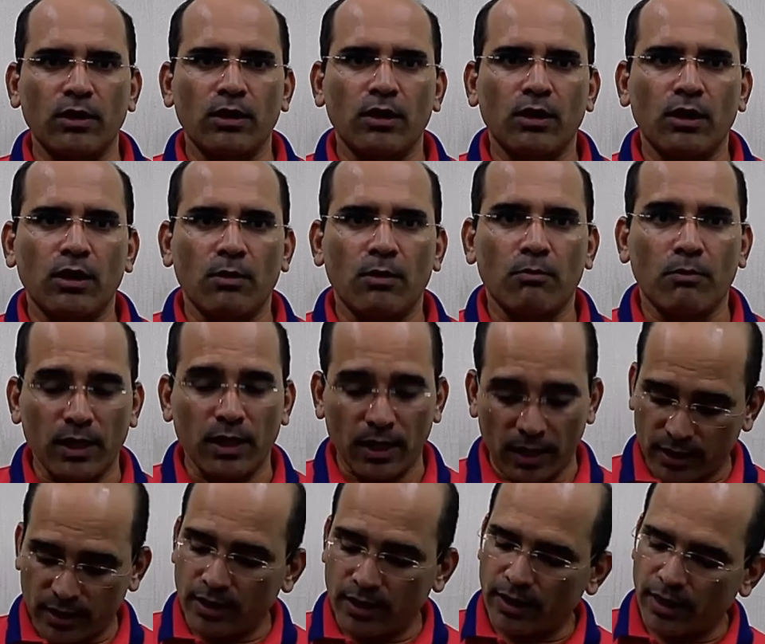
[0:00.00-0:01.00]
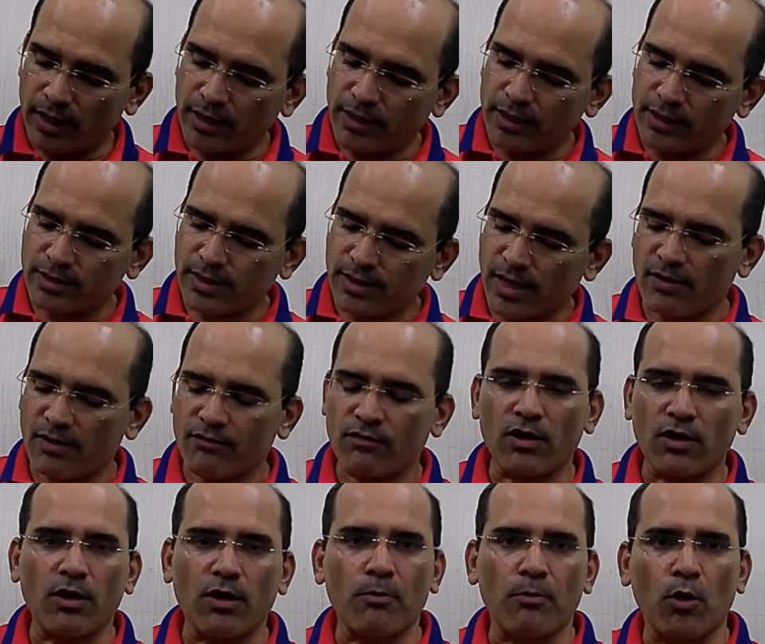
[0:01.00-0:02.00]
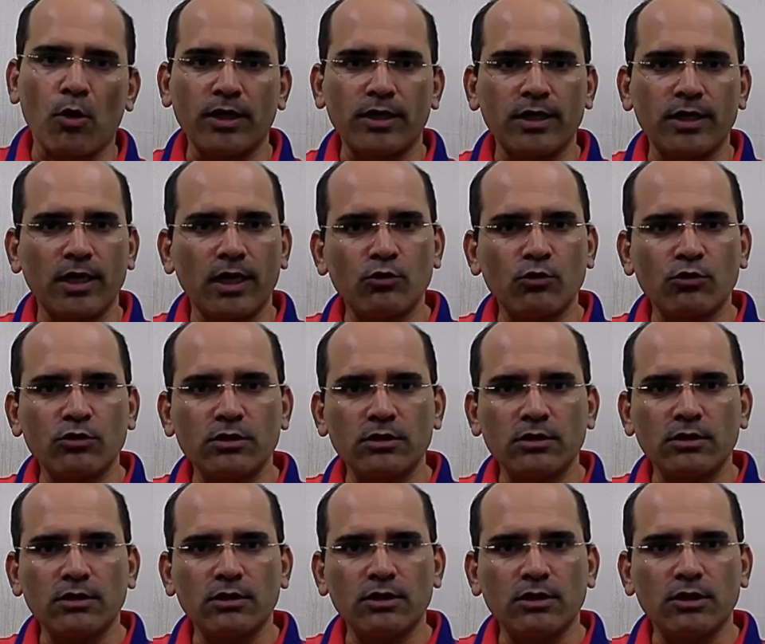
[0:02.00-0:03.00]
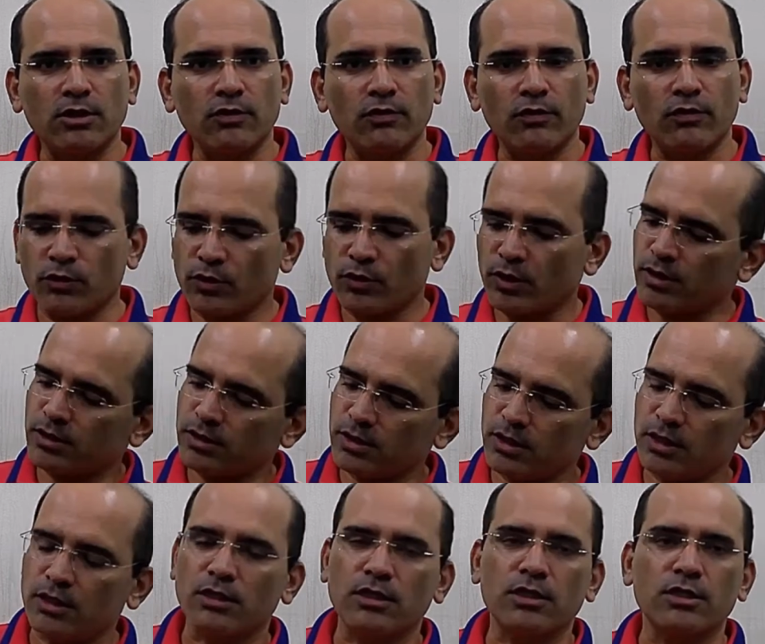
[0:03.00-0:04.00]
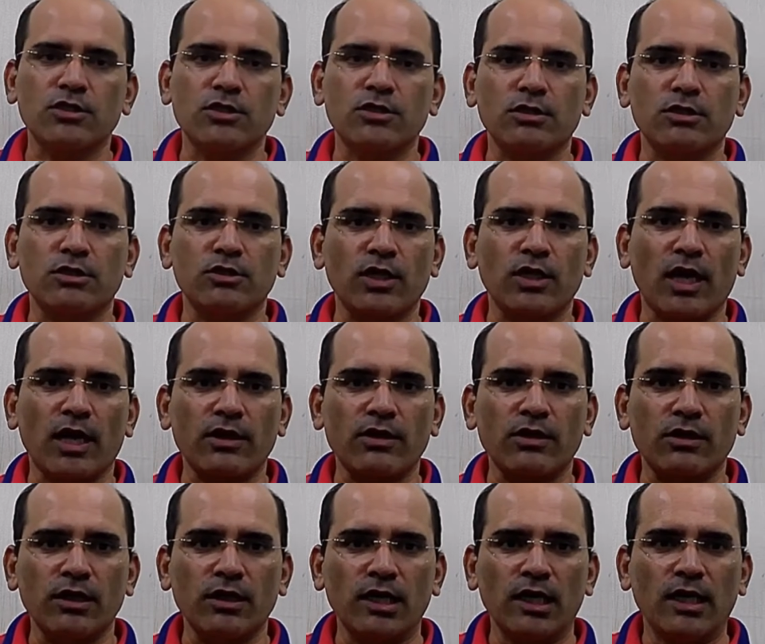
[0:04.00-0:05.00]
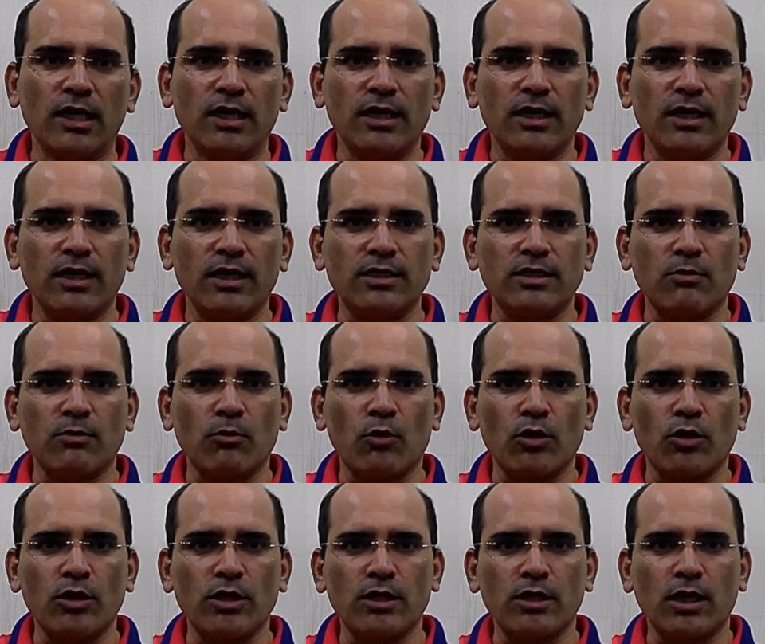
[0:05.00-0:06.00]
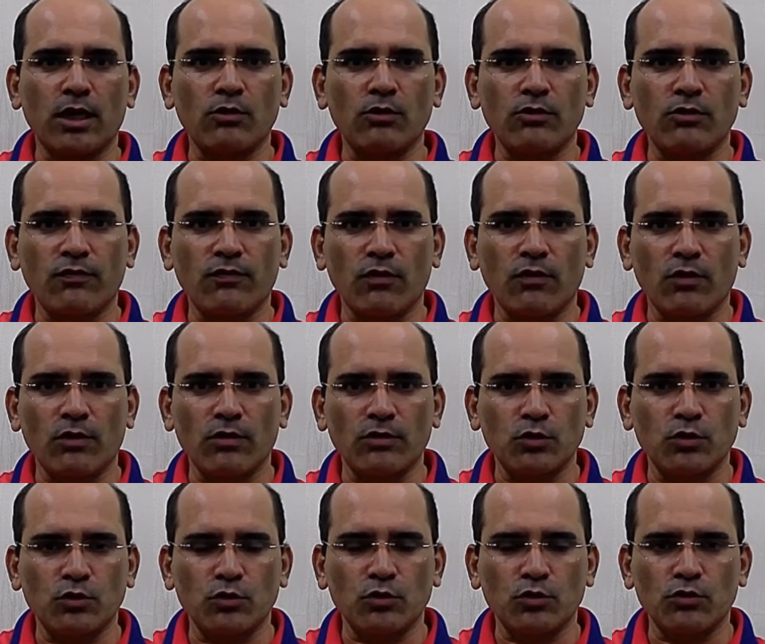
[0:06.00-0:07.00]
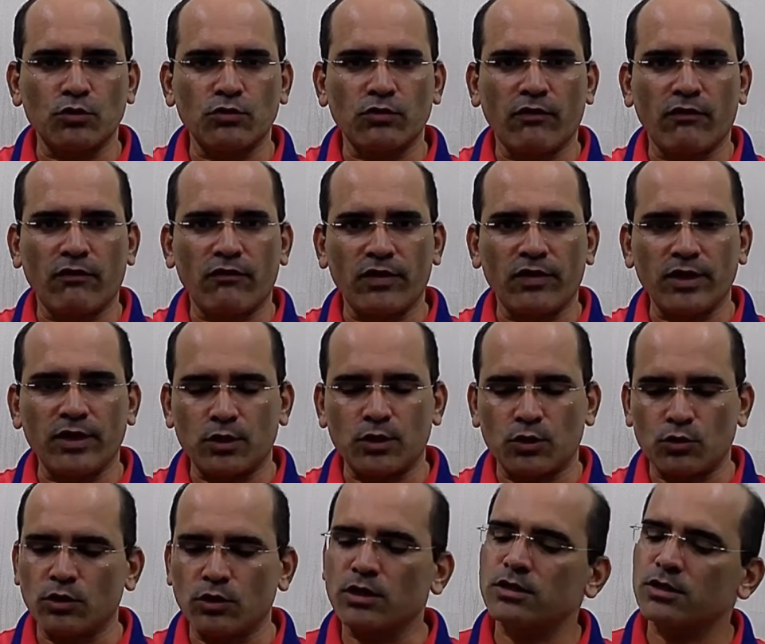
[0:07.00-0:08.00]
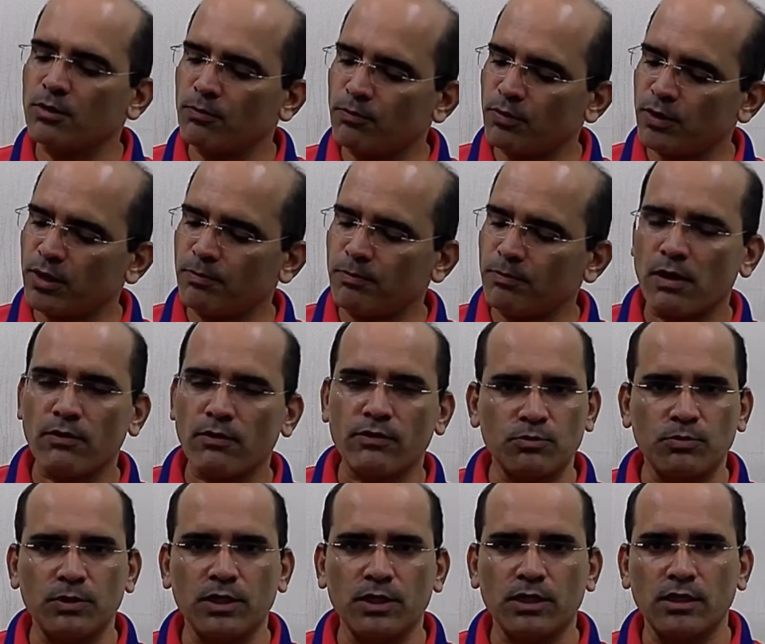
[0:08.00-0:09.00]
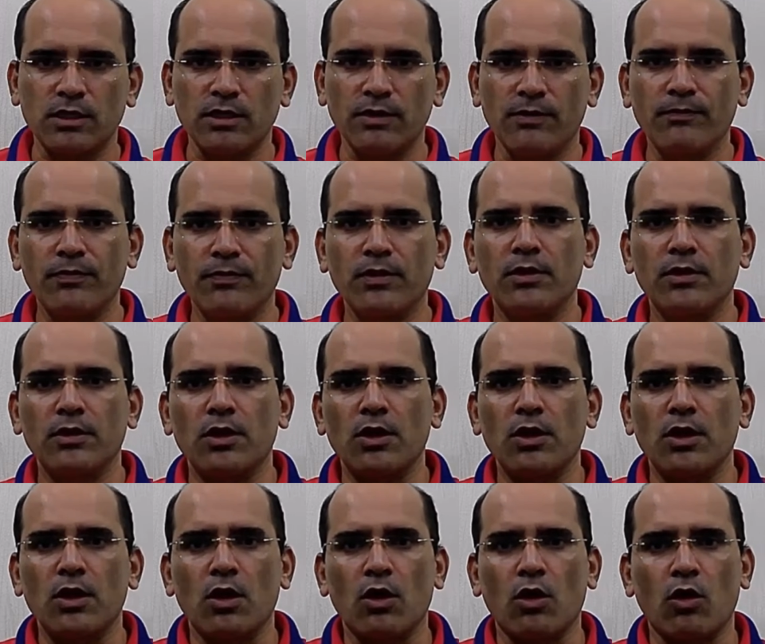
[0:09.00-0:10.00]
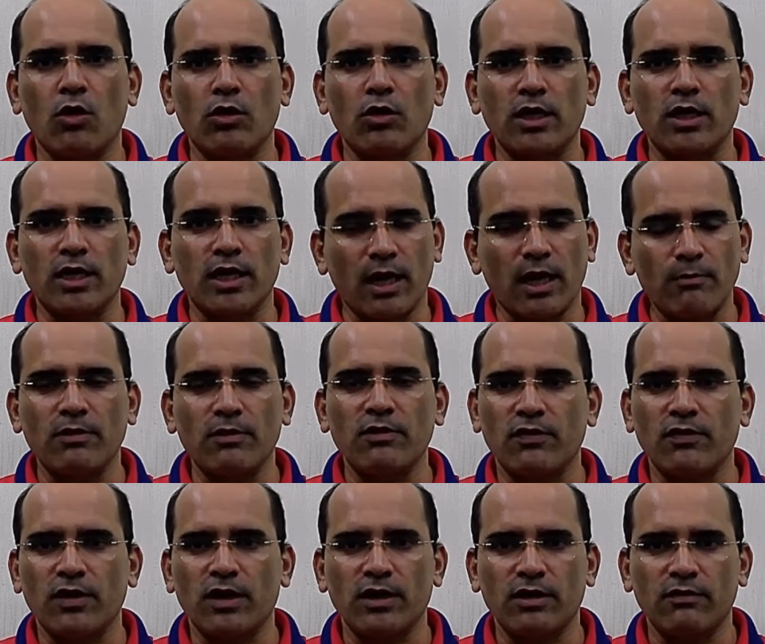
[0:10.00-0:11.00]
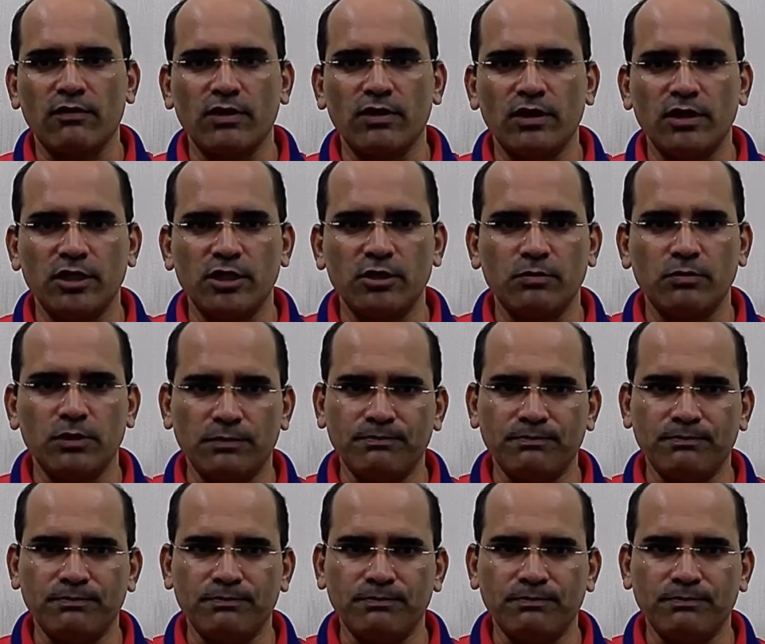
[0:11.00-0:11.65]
But it really does have a monitor out. You can see this jack here. It's a monitor out for you to feed to a separate powered speaker or an amplifier if the need be.